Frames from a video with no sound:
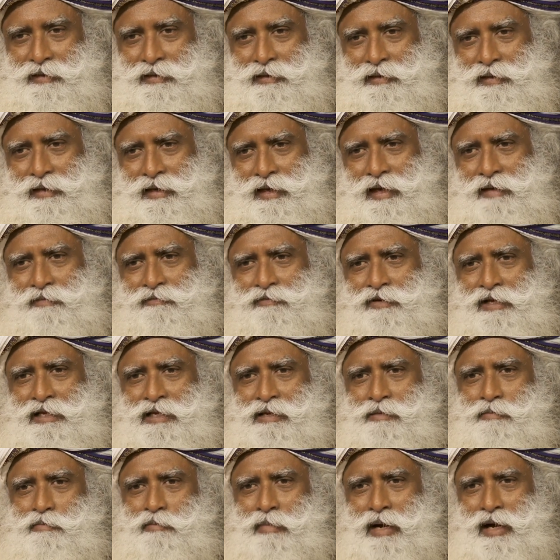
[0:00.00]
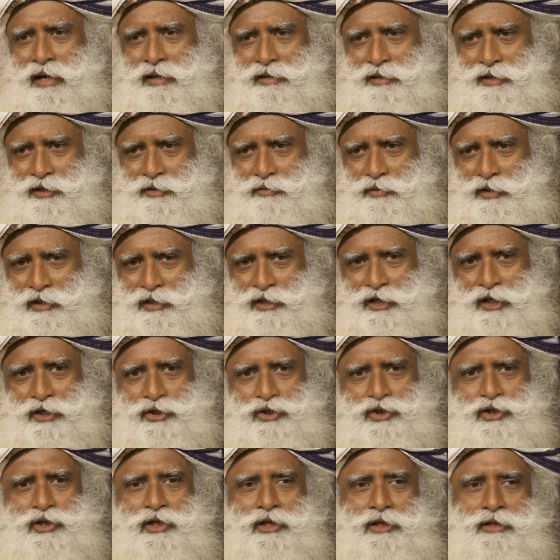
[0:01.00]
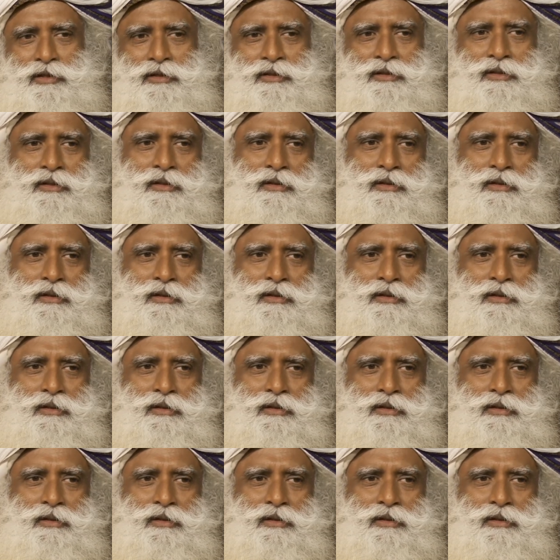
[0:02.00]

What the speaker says: I'm very embarrassed with such things.